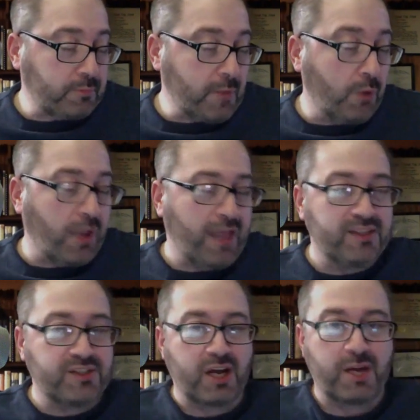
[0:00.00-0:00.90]
Okay, let's
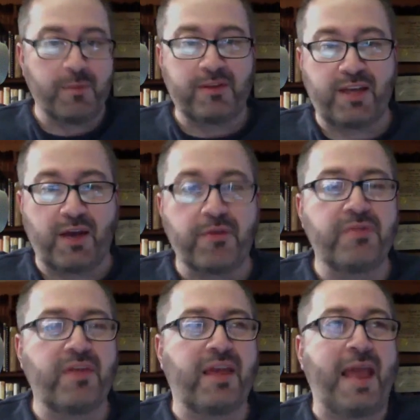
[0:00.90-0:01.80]
talk about
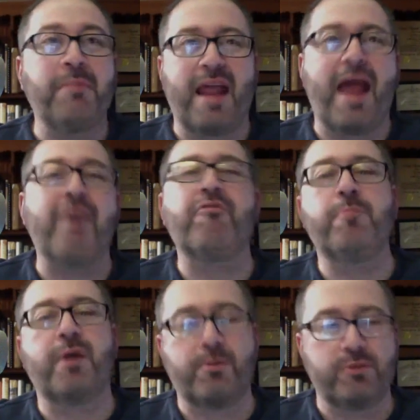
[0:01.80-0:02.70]
the game that
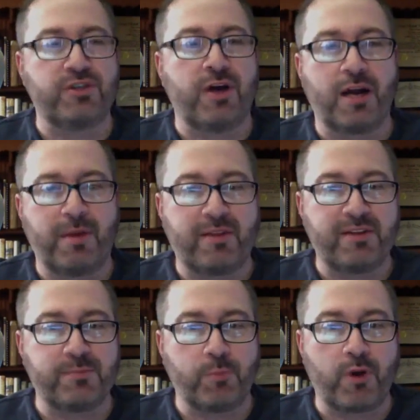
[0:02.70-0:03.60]
everybody was talking about
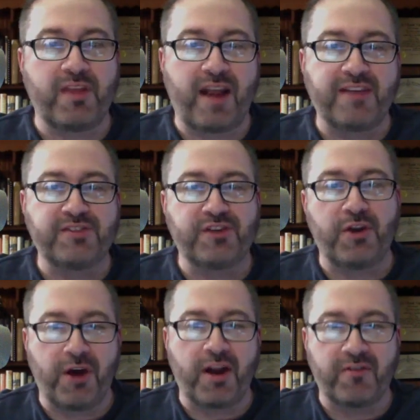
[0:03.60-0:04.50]
this morning that I saw
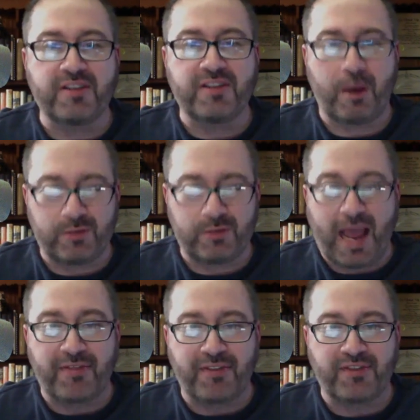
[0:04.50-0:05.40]
none of because I was
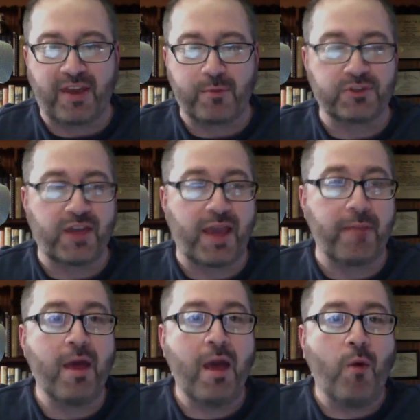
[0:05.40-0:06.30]
at the Sabres game,
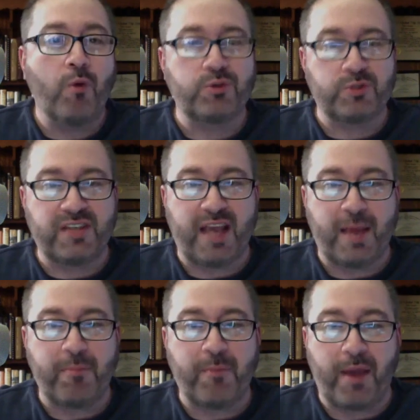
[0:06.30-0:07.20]
which was Tampa
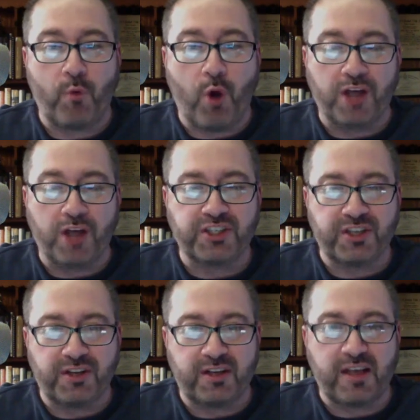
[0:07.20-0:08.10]
Bay and
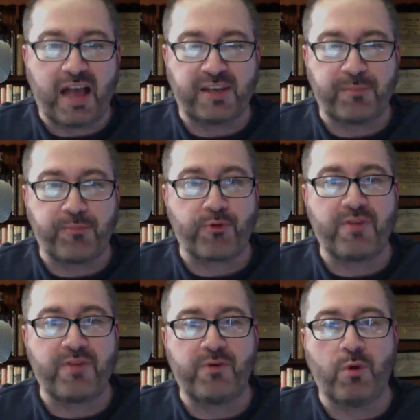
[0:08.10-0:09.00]
Washington, as a
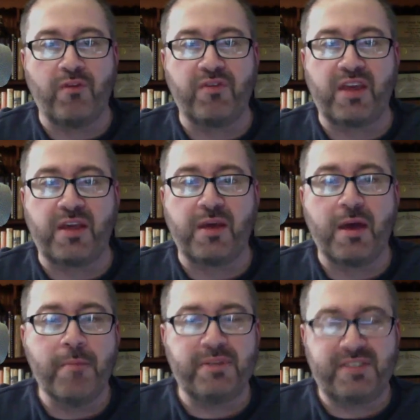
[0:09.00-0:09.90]
preview of the
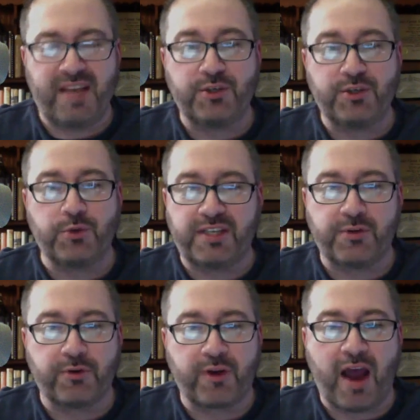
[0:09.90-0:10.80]
potential
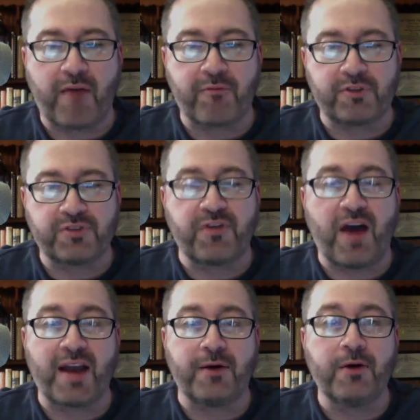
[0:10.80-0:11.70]
Eastern Conference
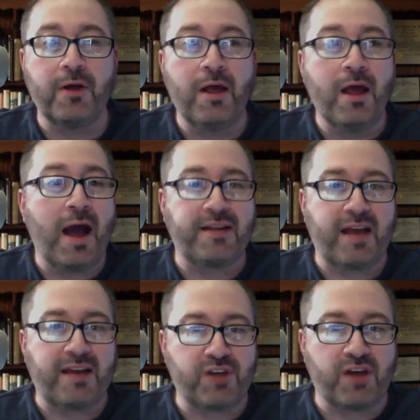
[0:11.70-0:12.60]
final. I
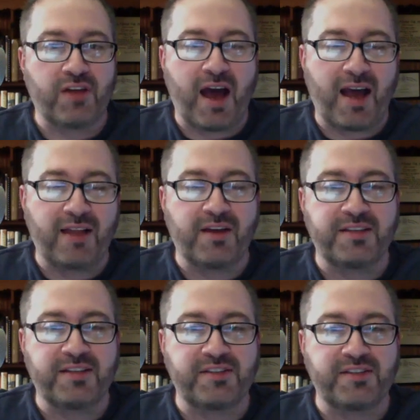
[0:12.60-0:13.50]
saw the
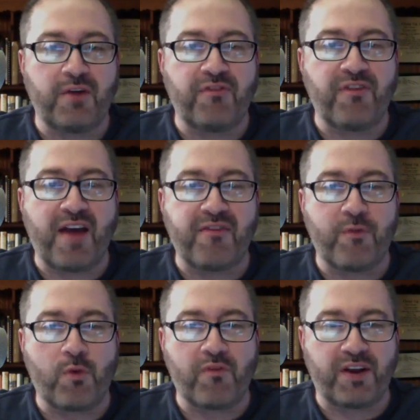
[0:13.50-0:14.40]
highlights. I saw a
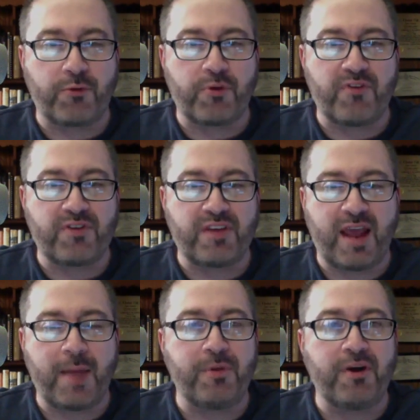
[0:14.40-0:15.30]
5-4 victory for
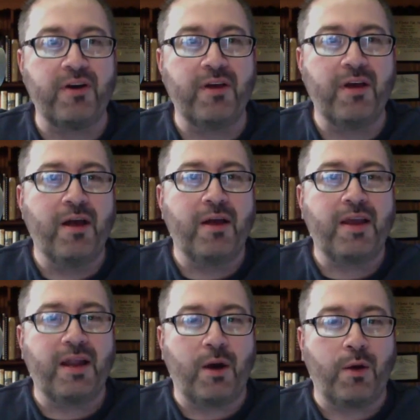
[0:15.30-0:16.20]
Tampa.
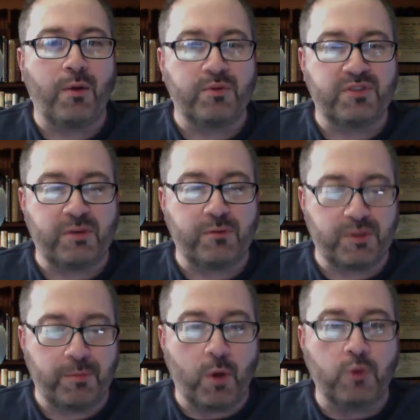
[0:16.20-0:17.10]
It was
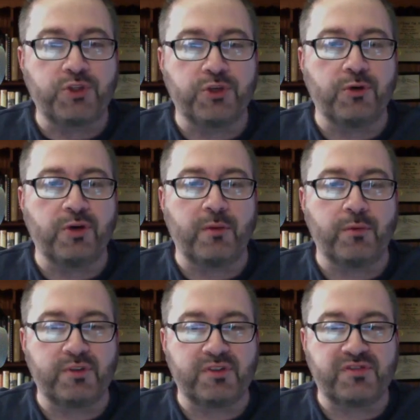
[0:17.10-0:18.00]
emotional. It
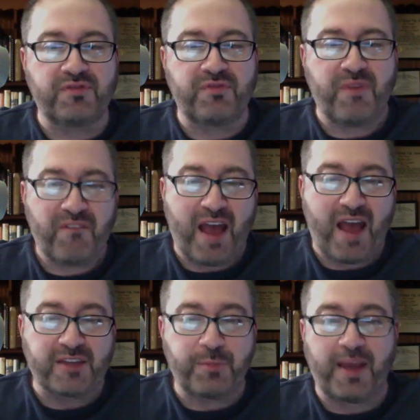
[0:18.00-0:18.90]
was
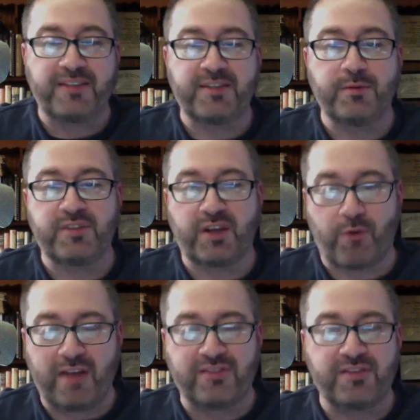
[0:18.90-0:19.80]
fast-paced. It was
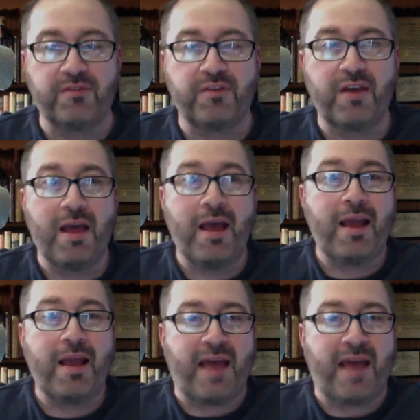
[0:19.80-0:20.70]
aggressive.
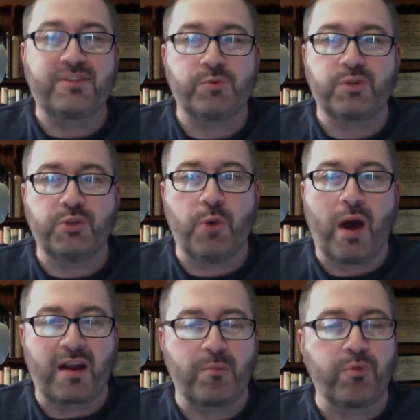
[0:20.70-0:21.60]
And that's what you
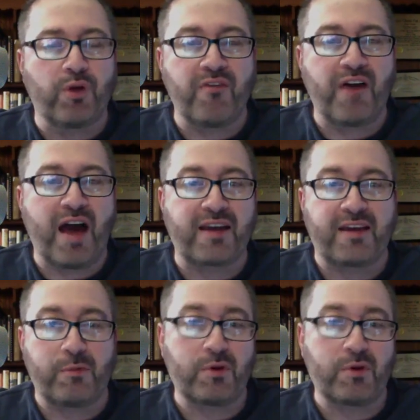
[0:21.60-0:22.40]
want out of playoff hockey.